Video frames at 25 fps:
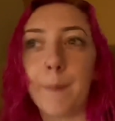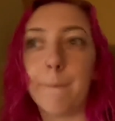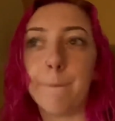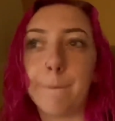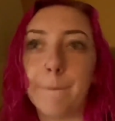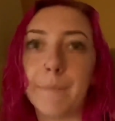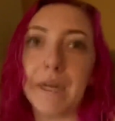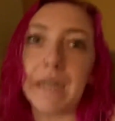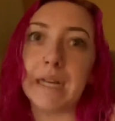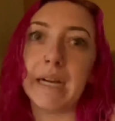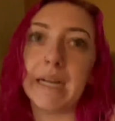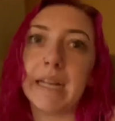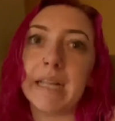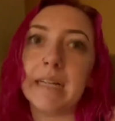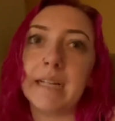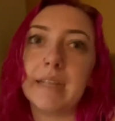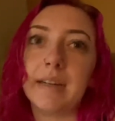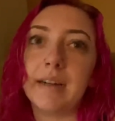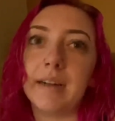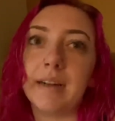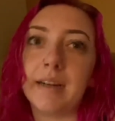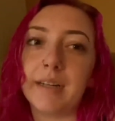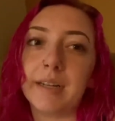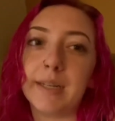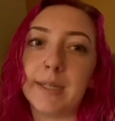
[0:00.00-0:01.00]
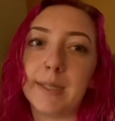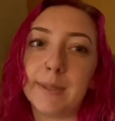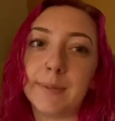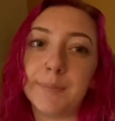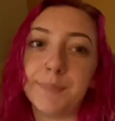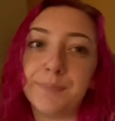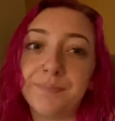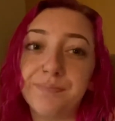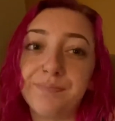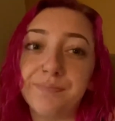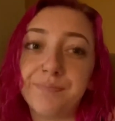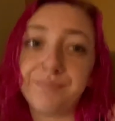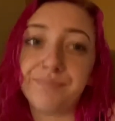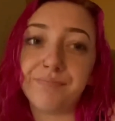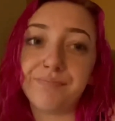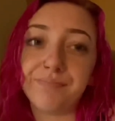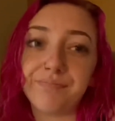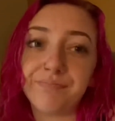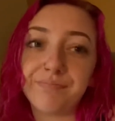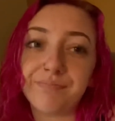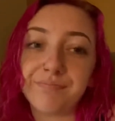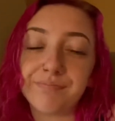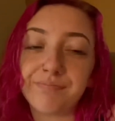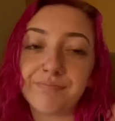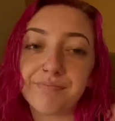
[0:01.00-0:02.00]
But
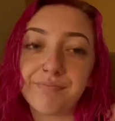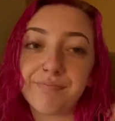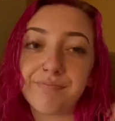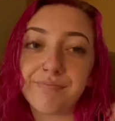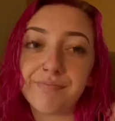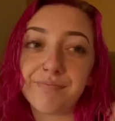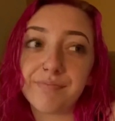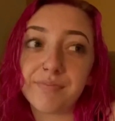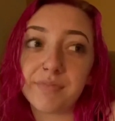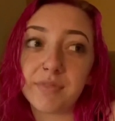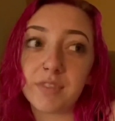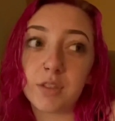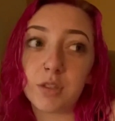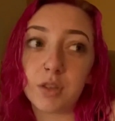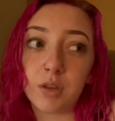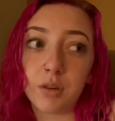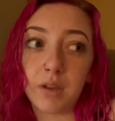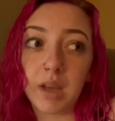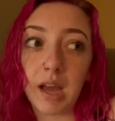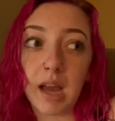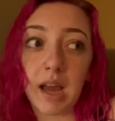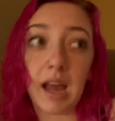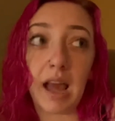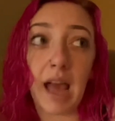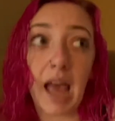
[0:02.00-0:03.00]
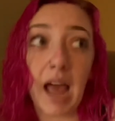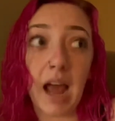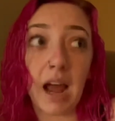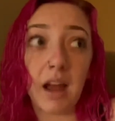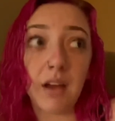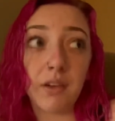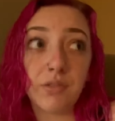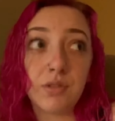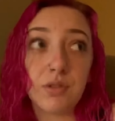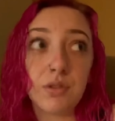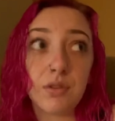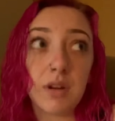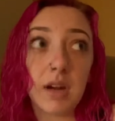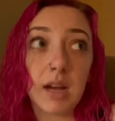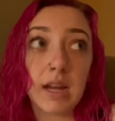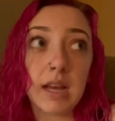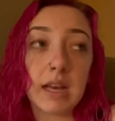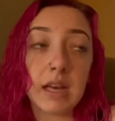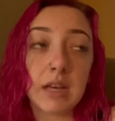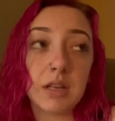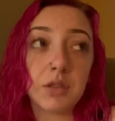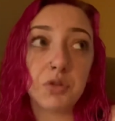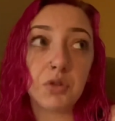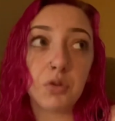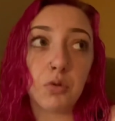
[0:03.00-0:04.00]
so yeah, after I
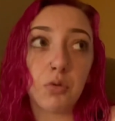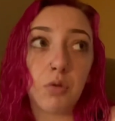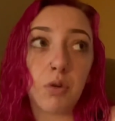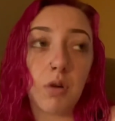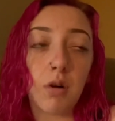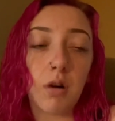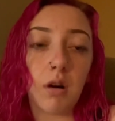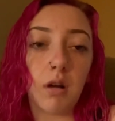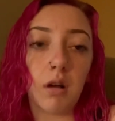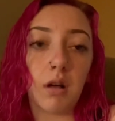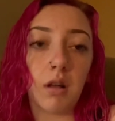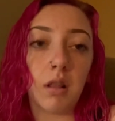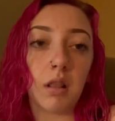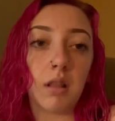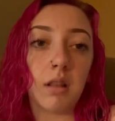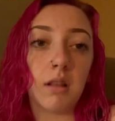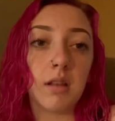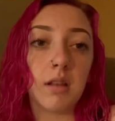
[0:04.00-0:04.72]
hit the wall,